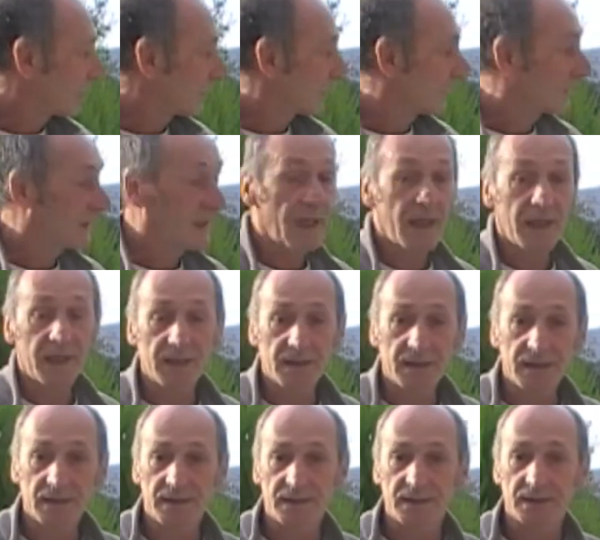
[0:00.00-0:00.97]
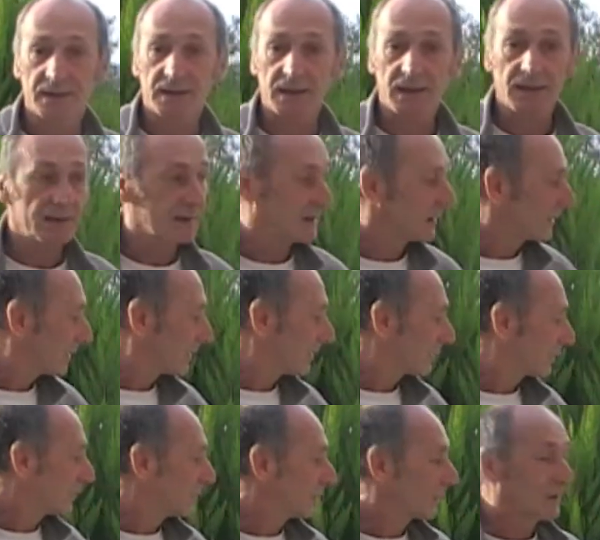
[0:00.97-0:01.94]
to stay instead
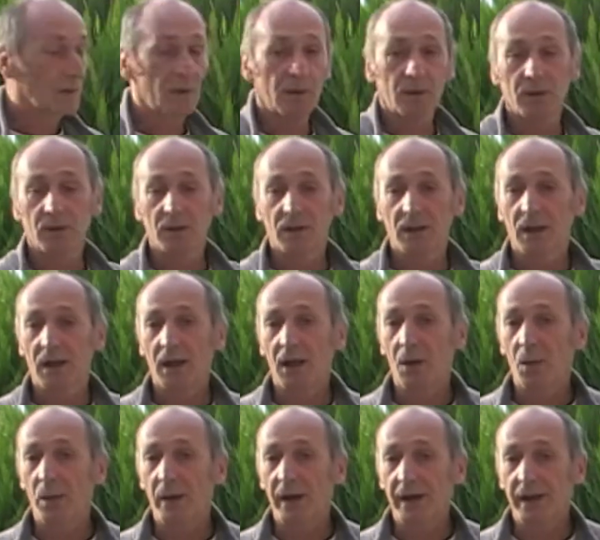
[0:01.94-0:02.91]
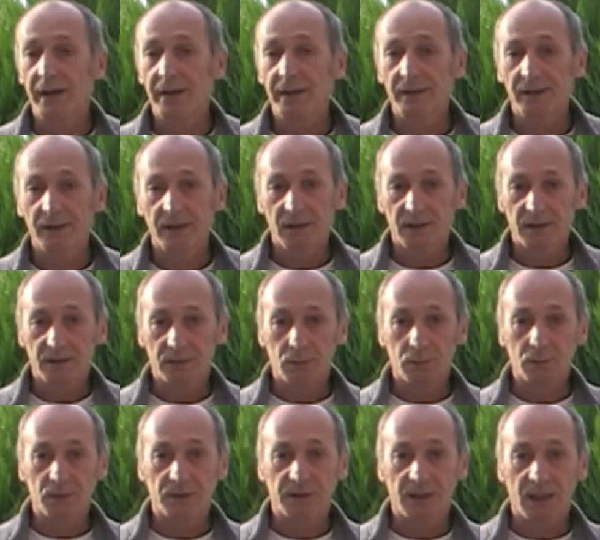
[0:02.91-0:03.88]
to go away,
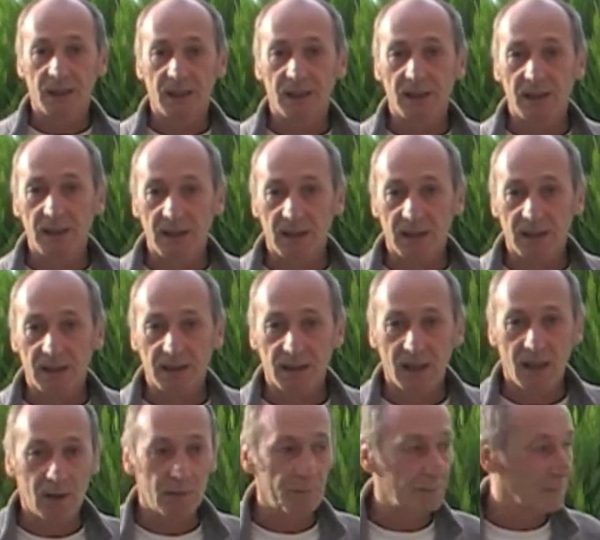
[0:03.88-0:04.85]
to stay here and now,